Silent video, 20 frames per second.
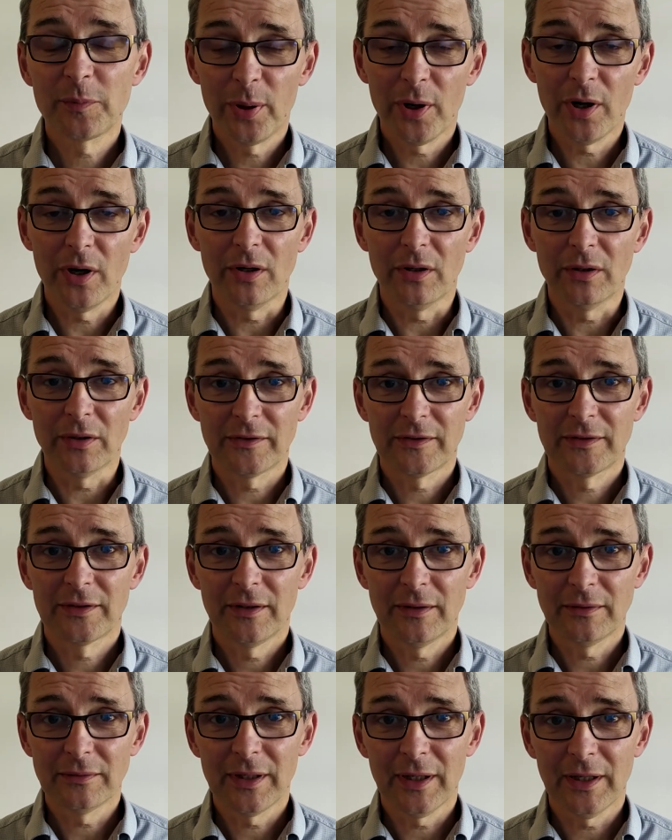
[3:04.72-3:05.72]
part.
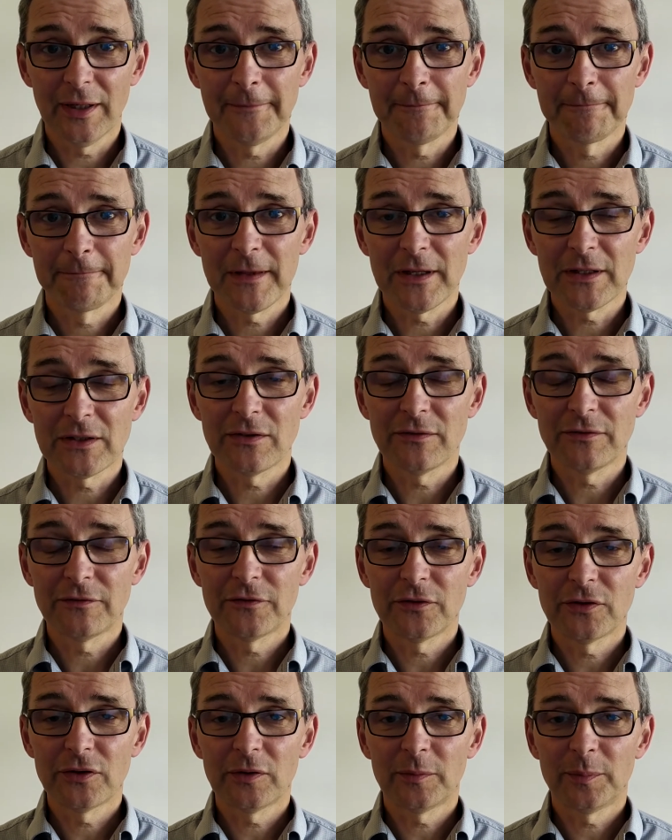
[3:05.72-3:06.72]
Okay, that's the
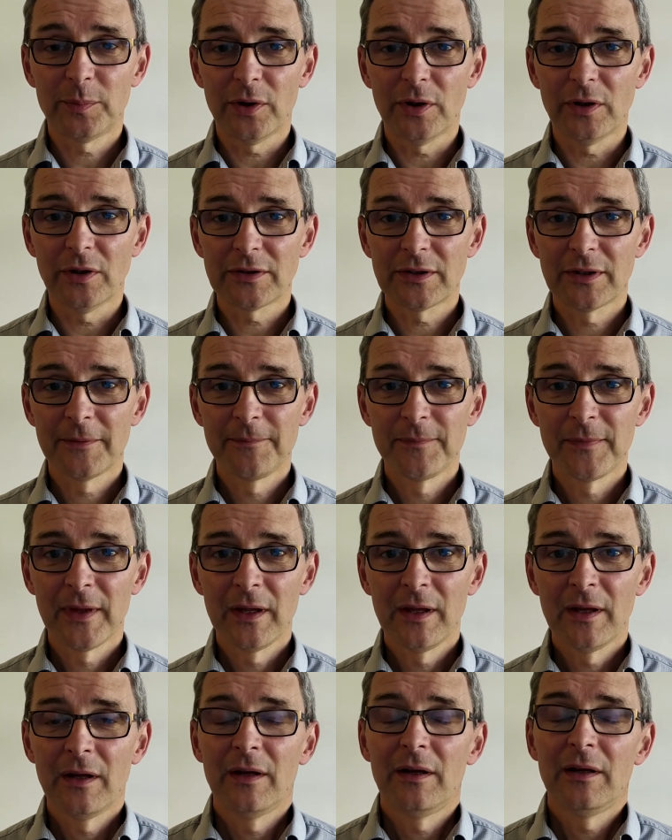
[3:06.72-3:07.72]
first part.
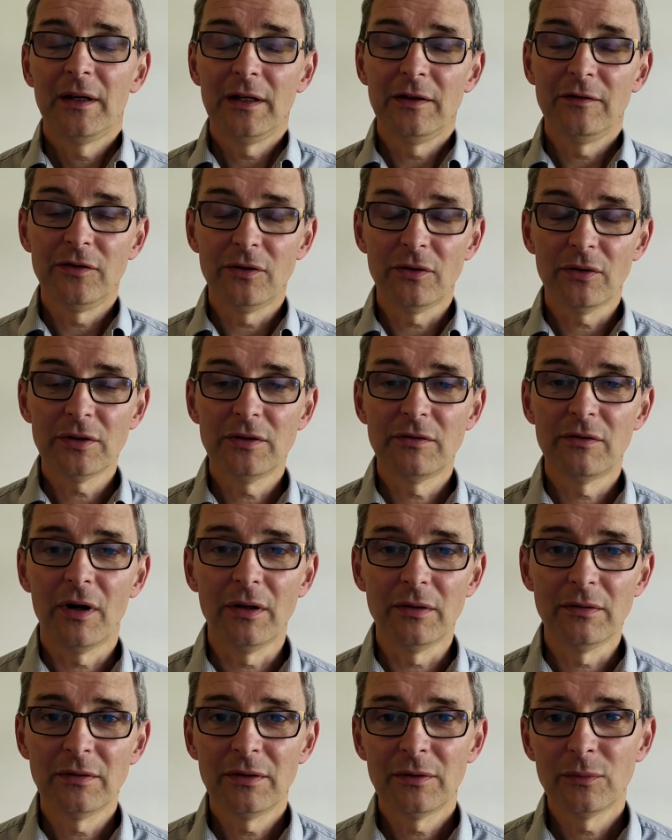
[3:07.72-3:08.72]
If you're on your
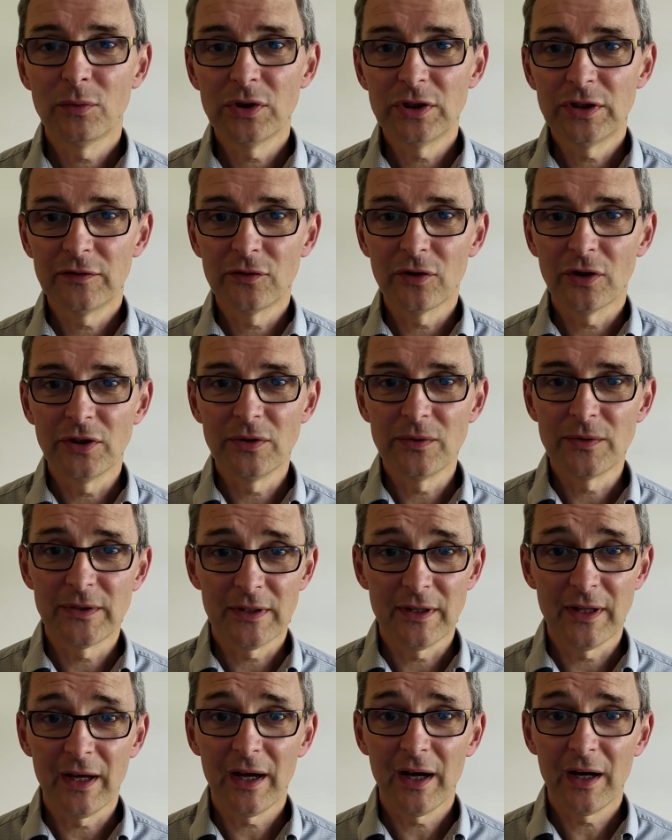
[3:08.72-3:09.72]
own, once you've got used
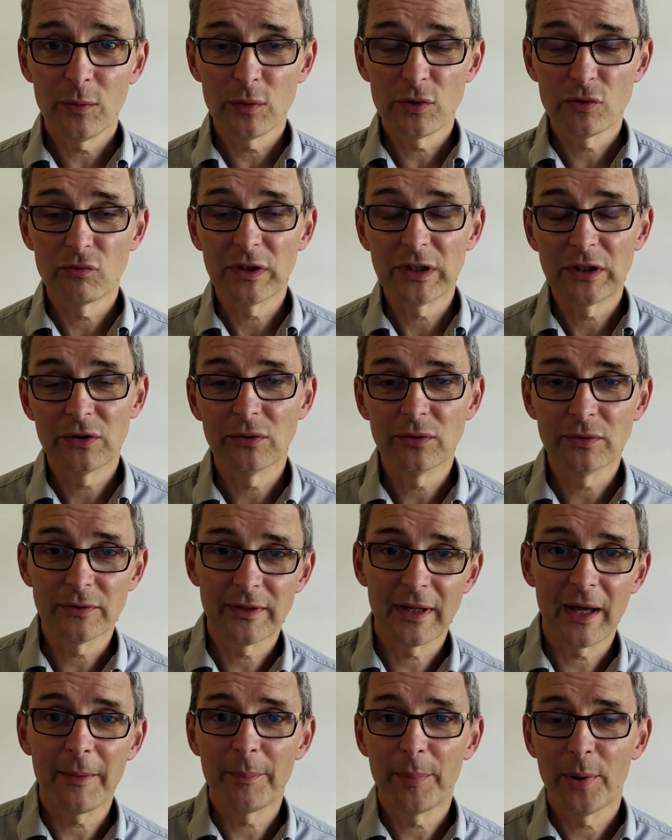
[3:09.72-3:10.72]
to that, I would record
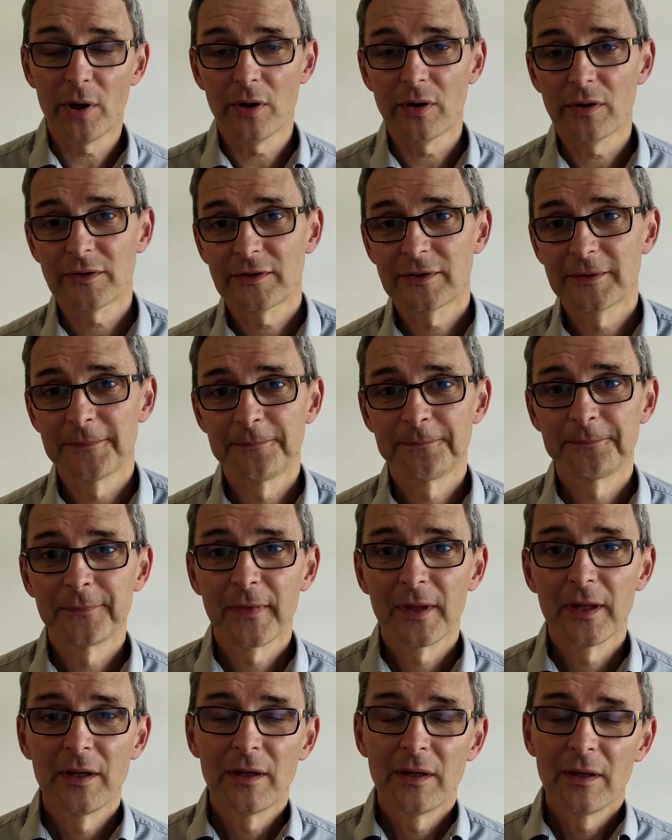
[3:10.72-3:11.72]
that part.
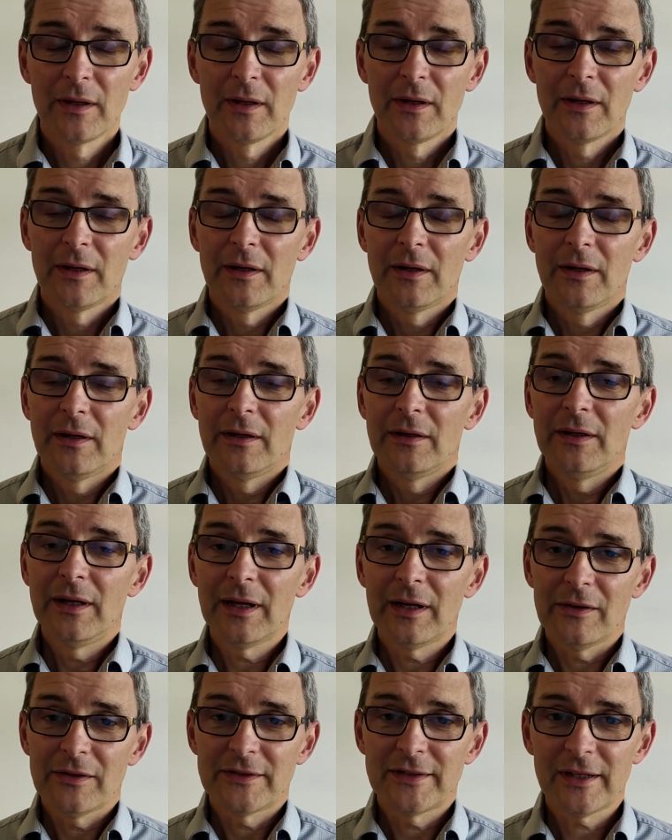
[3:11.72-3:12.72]

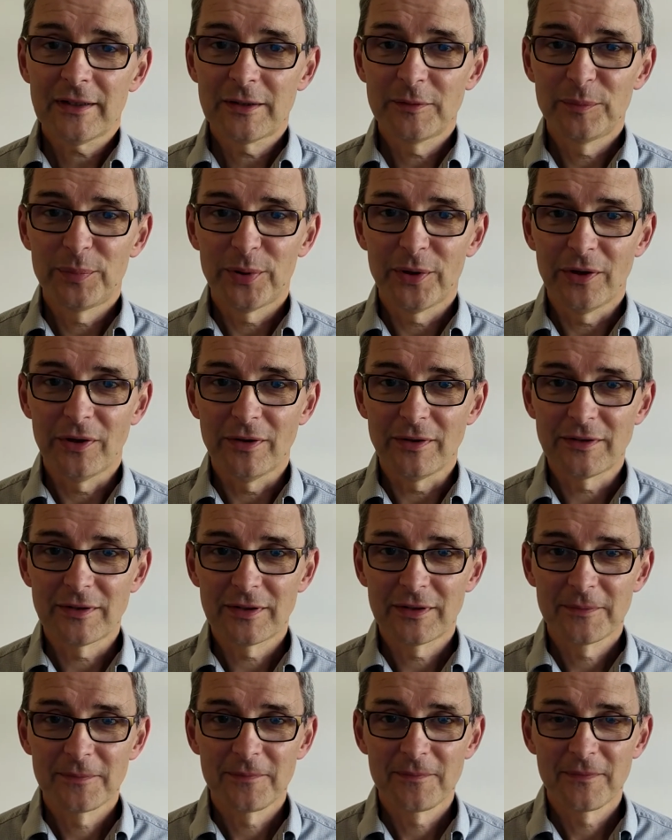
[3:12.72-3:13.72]
Now the second
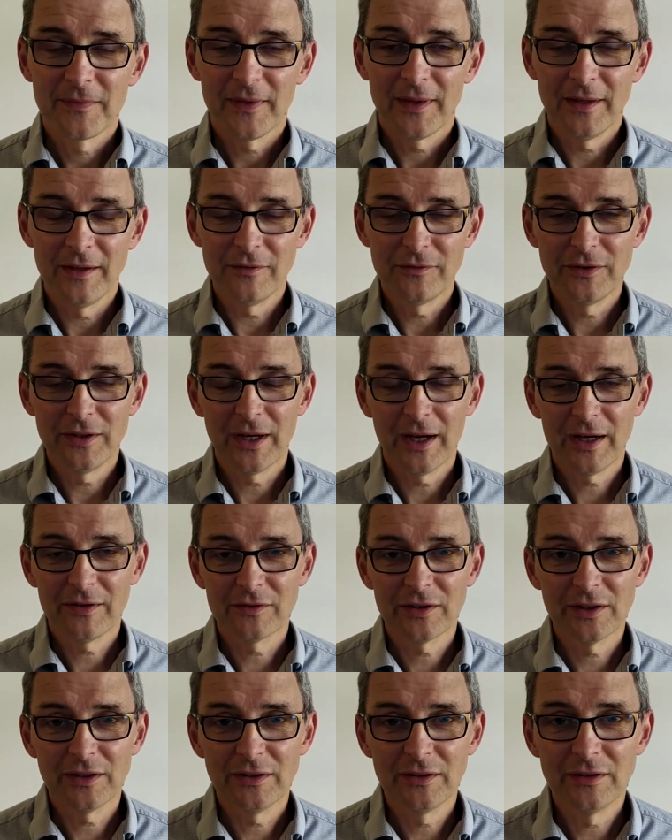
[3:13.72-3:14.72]
part, if you have
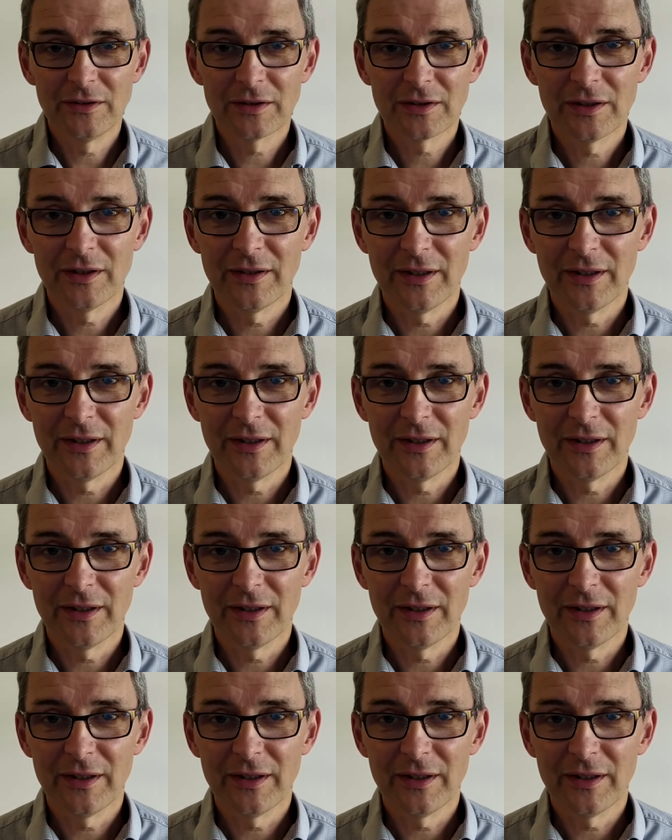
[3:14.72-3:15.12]
a look at